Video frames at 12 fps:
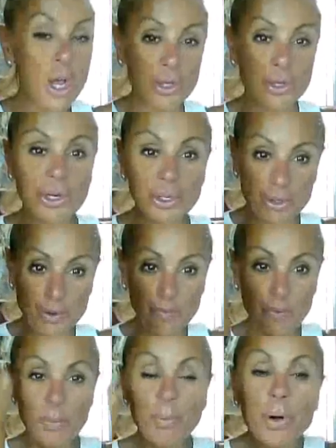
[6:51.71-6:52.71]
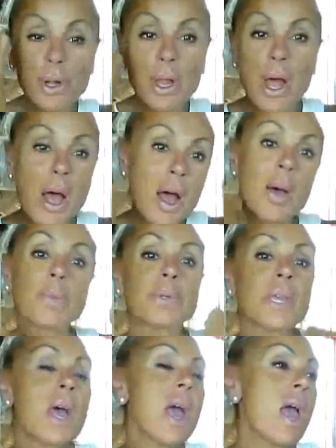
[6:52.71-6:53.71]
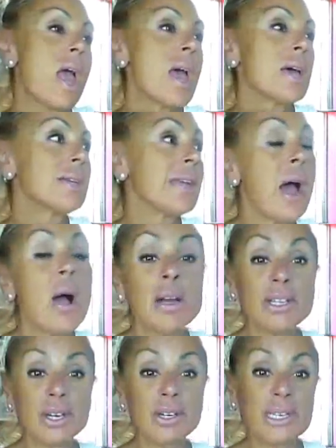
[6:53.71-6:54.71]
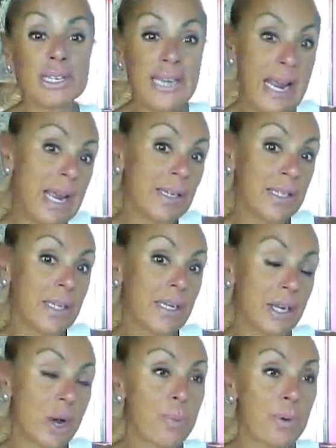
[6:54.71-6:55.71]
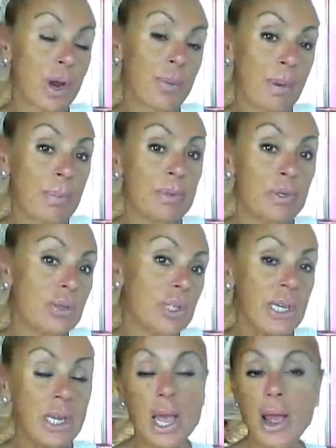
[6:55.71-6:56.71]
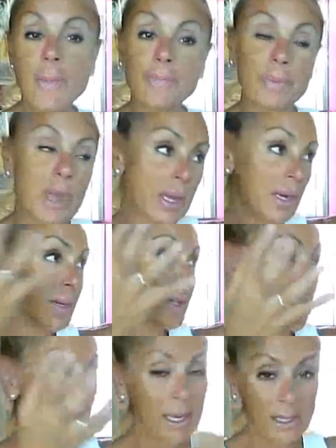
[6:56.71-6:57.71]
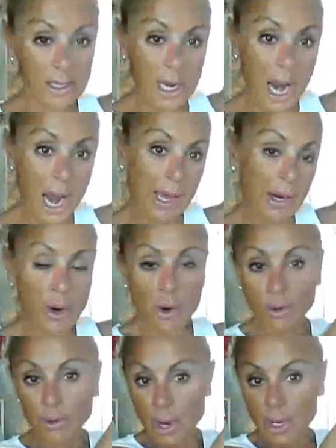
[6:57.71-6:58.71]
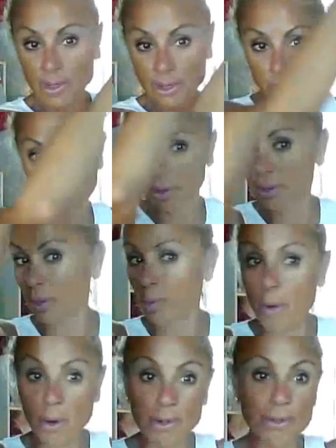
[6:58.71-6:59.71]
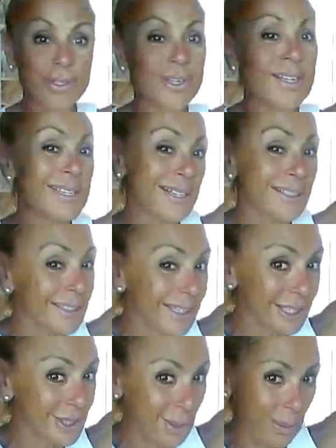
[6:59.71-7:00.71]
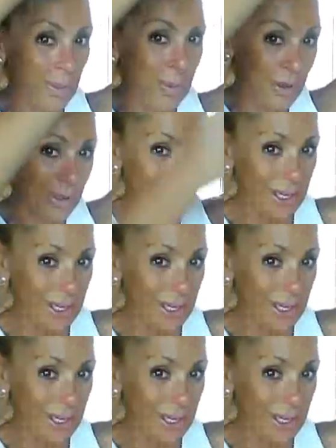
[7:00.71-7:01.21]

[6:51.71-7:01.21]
So I use them for pull-ups. And now I started dancing. Like, I'll put on my music and I'll dance and I'll hold on to the poles. Not exactly like a stripper pole.